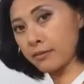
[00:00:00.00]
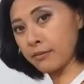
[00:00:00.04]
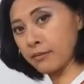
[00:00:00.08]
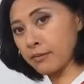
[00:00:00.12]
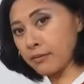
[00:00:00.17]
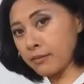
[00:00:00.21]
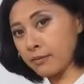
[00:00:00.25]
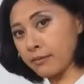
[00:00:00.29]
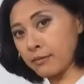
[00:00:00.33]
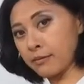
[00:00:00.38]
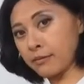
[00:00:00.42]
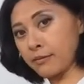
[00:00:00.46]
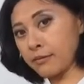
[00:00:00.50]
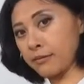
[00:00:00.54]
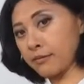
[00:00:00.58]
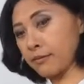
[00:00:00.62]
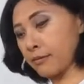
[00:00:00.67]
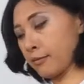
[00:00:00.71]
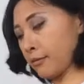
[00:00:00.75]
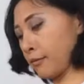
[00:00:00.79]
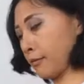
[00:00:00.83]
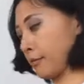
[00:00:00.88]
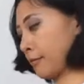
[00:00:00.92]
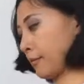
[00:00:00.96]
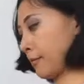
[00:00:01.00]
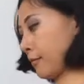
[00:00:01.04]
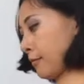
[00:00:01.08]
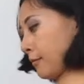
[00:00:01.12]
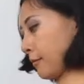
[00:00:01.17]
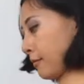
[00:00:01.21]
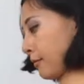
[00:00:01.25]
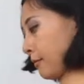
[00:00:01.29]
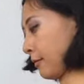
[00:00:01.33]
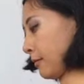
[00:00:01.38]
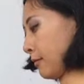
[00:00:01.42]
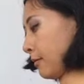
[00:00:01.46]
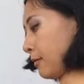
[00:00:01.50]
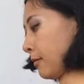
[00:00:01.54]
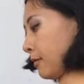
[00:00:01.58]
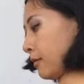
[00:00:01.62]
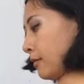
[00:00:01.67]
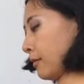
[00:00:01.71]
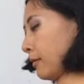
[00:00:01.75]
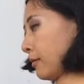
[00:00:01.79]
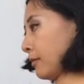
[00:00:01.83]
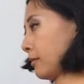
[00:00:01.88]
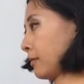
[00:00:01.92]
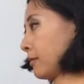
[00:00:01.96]

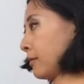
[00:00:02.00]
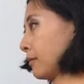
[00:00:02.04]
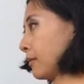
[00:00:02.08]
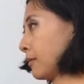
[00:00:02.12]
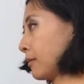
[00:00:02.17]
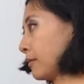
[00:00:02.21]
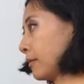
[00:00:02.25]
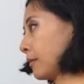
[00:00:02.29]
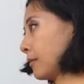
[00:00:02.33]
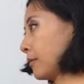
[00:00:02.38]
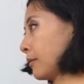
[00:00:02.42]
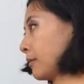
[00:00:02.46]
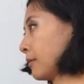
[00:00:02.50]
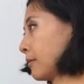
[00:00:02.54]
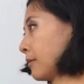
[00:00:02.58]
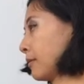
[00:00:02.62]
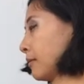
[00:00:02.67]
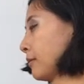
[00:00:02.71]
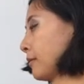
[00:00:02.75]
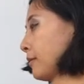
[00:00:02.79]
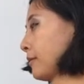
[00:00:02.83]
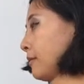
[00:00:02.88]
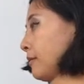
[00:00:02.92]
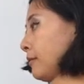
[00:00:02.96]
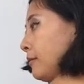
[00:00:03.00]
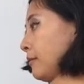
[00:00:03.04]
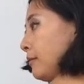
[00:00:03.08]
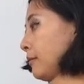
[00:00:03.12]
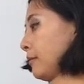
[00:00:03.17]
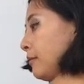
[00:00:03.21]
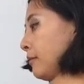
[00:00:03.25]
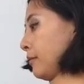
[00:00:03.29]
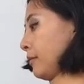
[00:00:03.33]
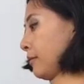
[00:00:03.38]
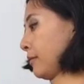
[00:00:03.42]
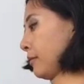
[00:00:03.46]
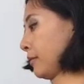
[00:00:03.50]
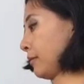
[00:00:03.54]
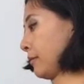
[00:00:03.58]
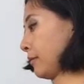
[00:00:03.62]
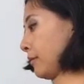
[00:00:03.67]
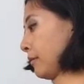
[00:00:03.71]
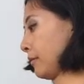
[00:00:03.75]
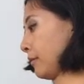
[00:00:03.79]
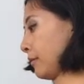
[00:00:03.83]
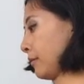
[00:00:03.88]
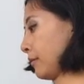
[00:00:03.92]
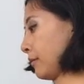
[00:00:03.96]

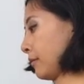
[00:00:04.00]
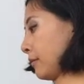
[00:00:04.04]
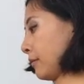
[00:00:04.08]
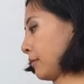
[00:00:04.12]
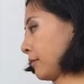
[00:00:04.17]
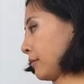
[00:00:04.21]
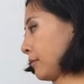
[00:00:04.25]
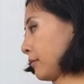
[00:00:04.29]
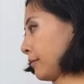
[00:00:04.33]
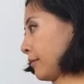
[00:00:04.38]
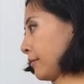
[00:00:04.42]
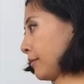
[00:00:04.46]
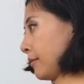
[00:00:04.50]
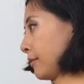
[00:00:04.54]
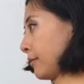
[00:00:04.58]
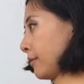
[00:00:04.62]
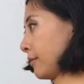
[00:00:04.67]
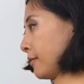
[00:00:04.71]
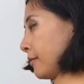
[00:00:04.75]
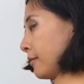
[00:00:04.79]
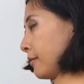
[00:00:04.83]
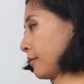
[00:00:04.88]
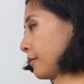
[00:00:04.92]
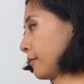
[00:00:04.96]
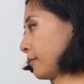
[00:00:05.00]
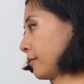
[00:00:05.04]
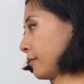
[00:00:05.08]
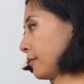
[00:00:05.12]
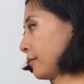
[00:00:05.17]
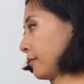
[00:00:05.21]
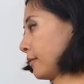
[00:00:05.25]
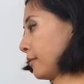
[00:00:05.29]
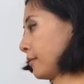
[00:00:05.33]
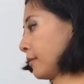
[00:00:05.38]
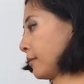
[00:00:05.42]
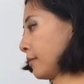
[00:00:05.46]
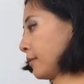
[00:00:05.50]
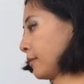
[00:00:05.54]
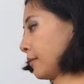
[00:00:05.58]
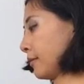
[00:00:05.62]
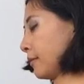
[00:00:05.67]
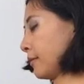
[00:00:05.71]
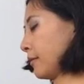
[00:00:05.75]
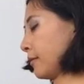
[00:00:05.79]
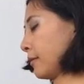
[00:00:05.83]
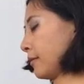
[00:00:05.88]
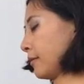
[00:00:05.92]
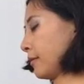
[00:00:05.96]

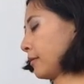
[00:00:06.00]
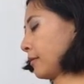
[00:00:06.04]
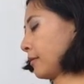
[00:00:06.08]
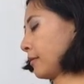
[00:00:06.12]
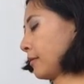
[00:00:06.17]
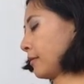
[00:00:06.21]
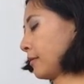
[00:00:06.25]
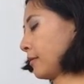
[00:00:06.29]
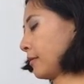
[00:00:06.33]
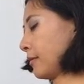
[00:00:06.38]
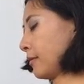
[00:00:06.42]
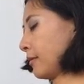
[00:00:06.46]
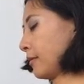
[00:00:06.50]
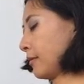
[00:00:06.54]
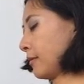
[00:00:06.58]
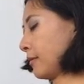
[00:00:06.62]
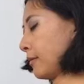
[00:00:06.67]
Nothing is said.